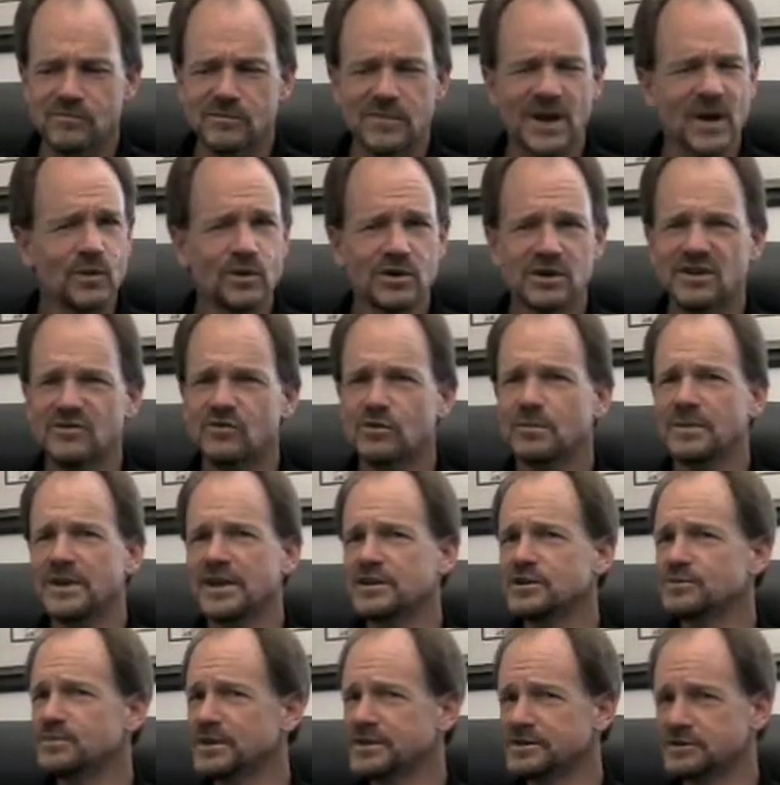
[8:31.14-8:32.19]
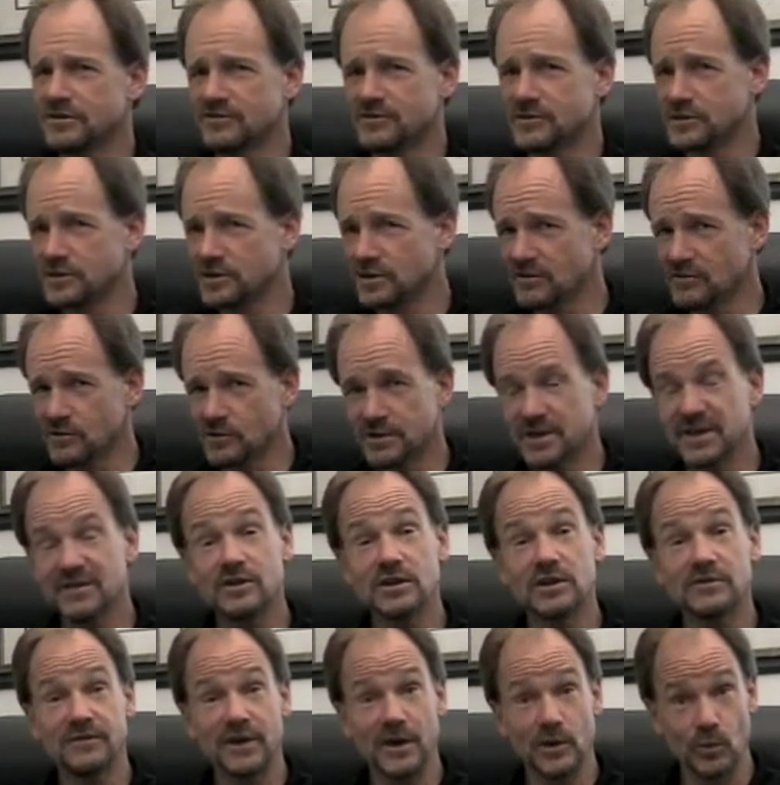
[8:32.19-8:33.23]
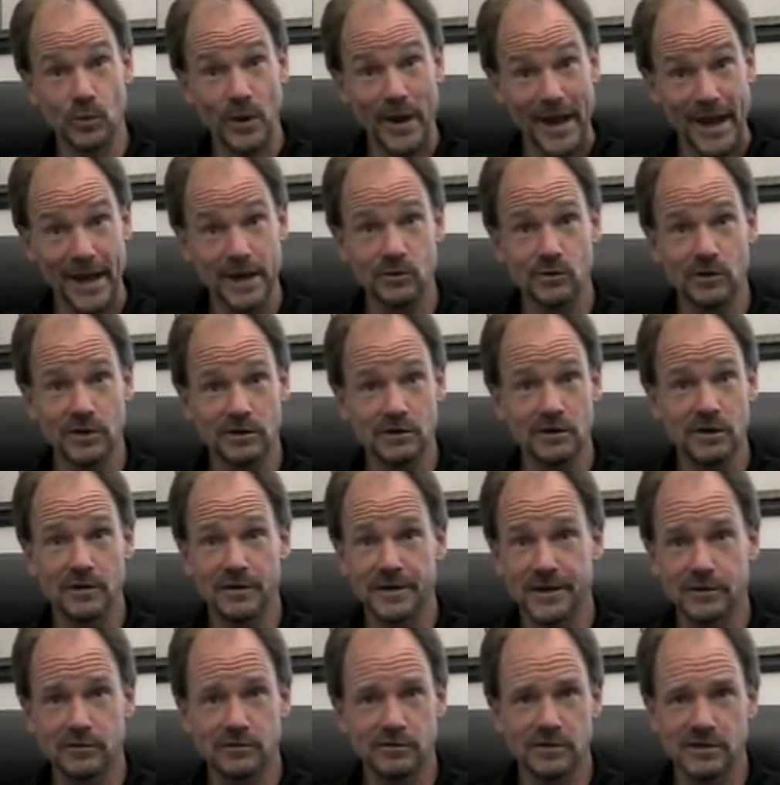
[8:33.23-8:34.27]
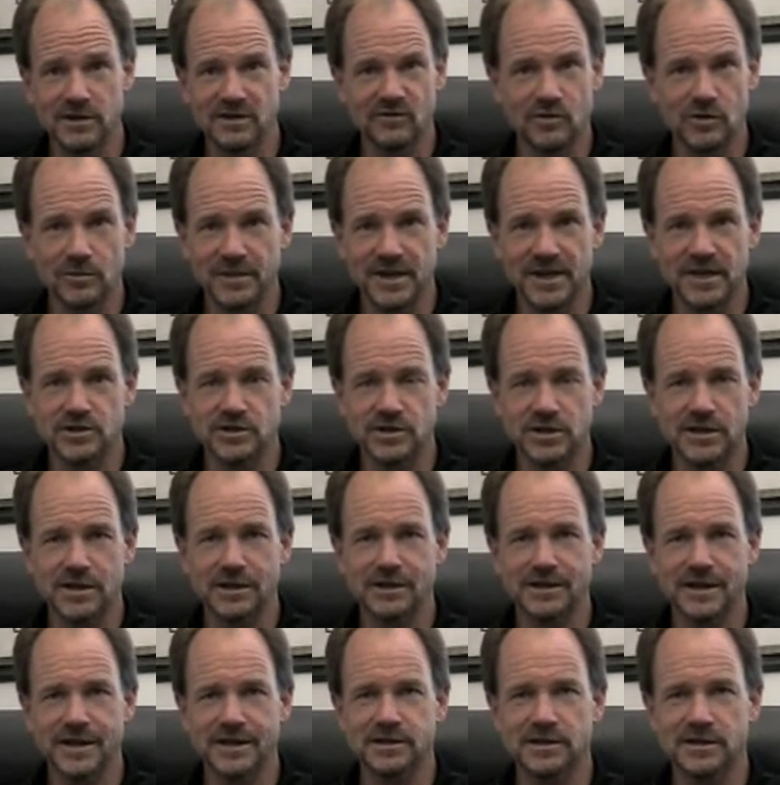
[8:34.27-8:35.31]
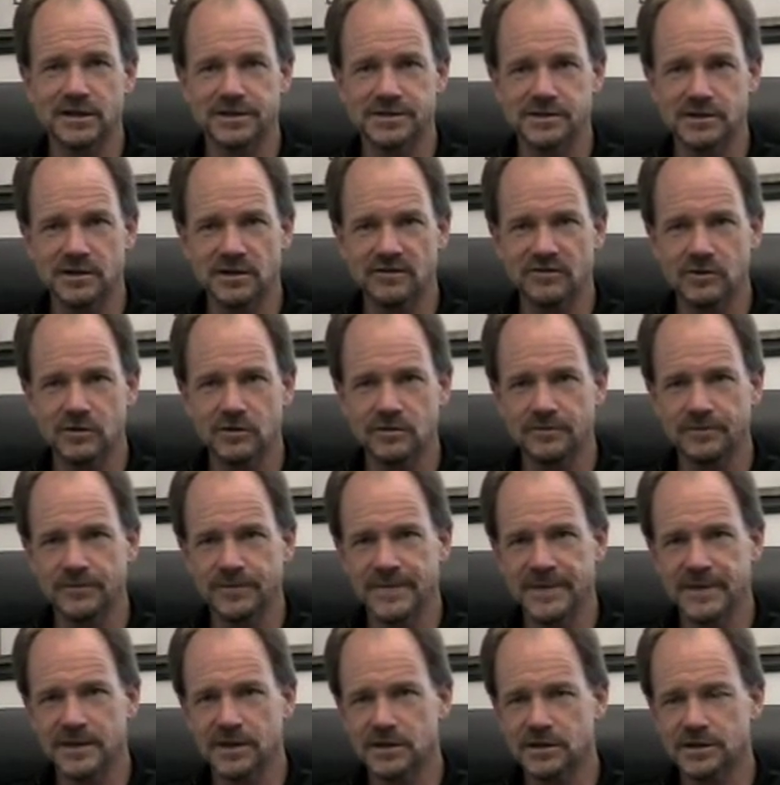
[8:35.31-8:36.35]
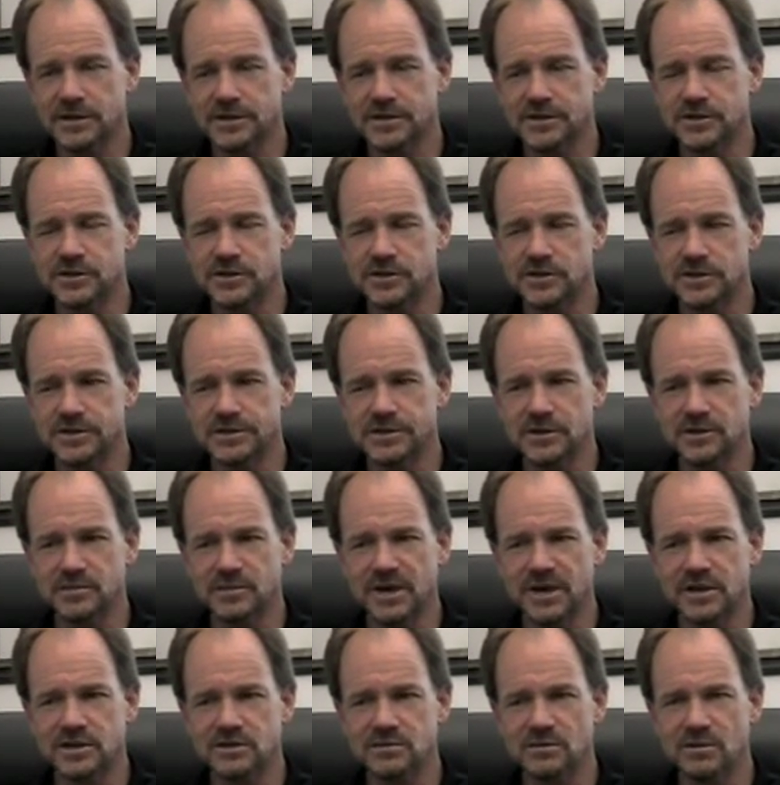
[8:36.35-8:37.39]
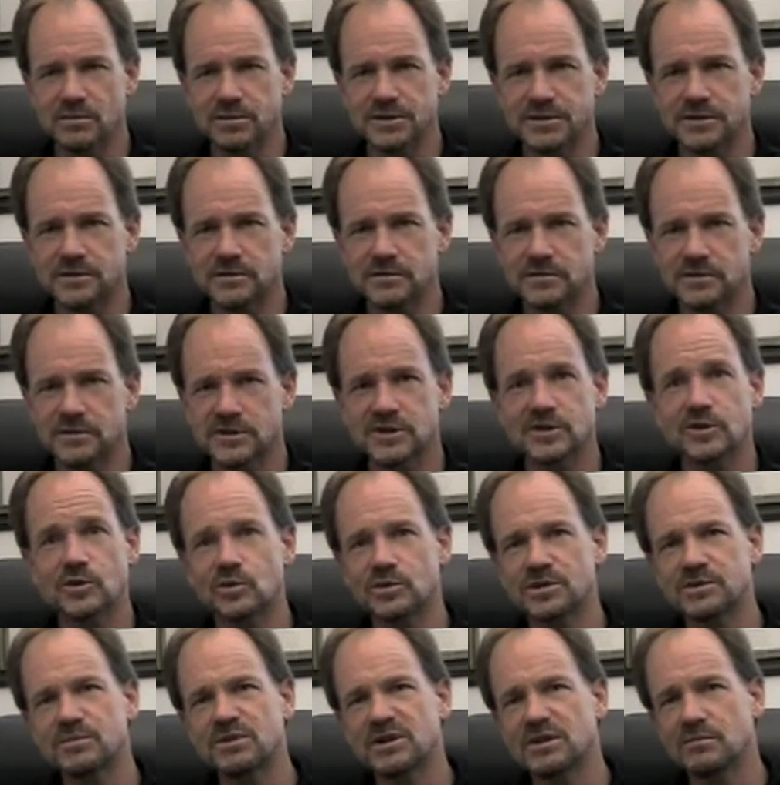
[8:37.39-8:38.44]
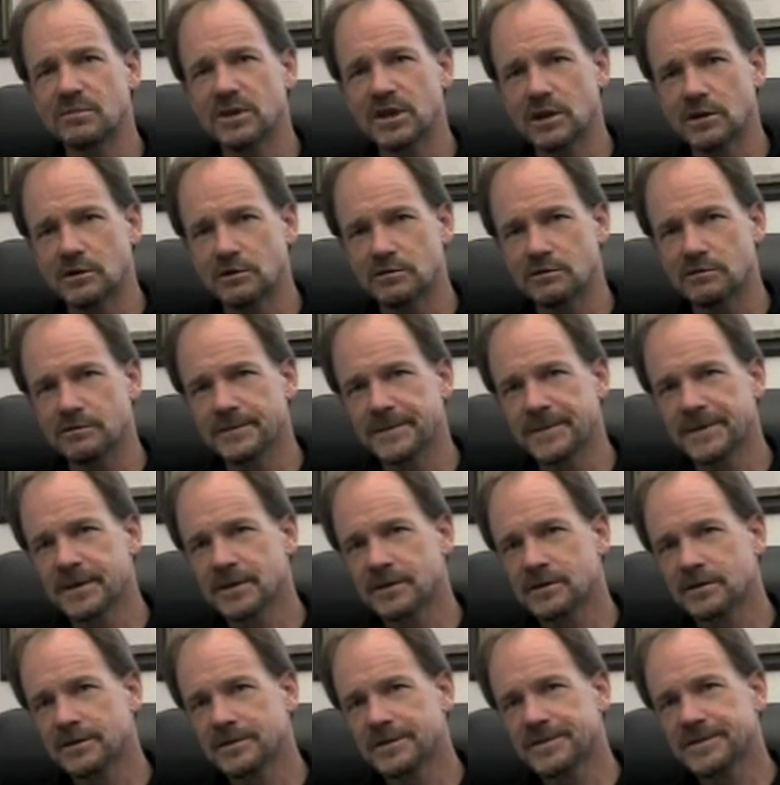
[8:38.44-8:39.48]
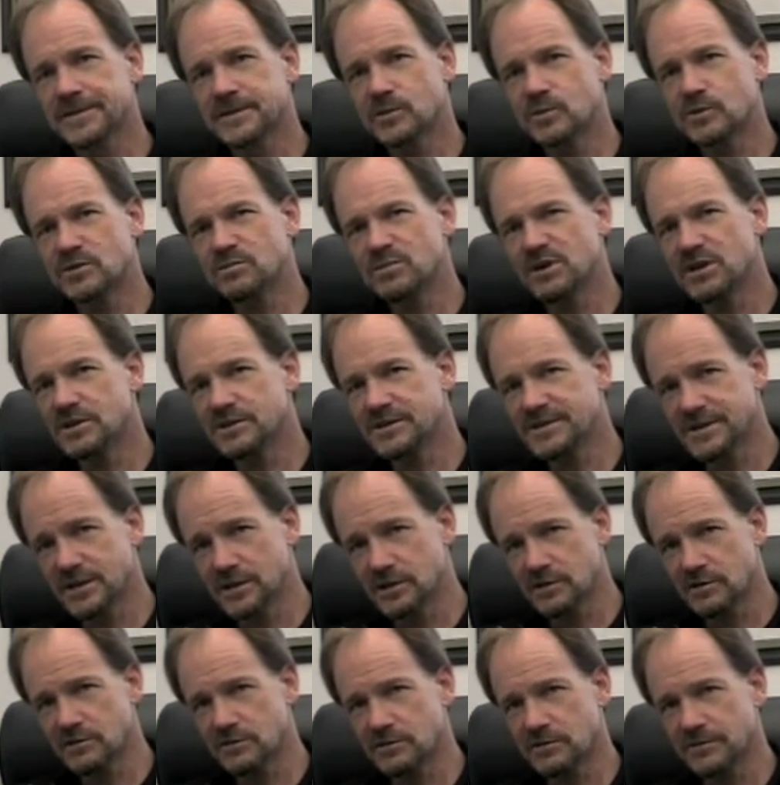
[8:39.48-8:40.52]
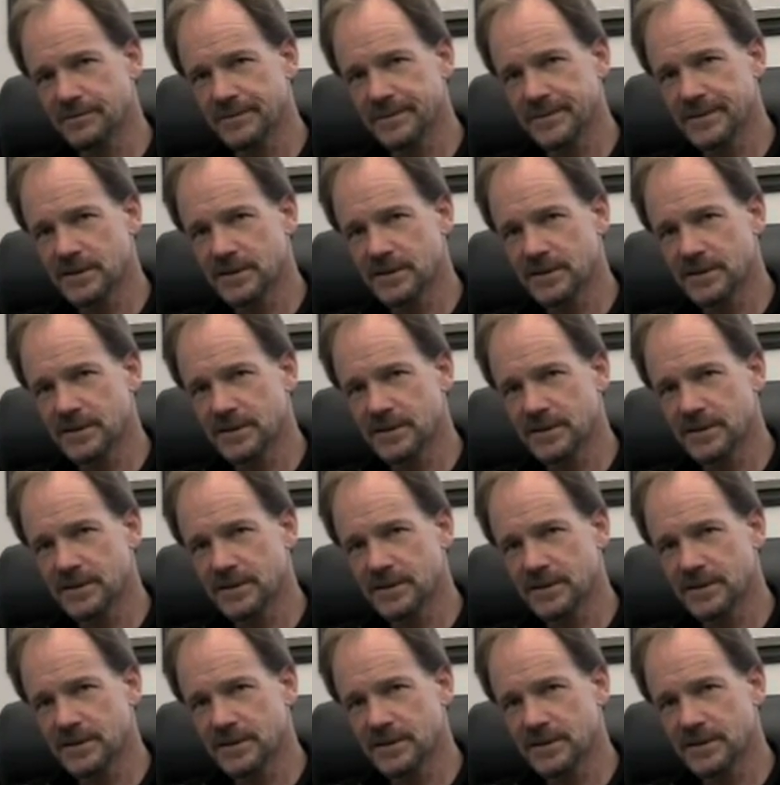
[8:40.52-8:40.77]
I would never imagine myself as a governor. And even if I ran right now, I could have never imagined getting elected as a governor. It just is unimaginable. But so was being mayor. So was being a senator.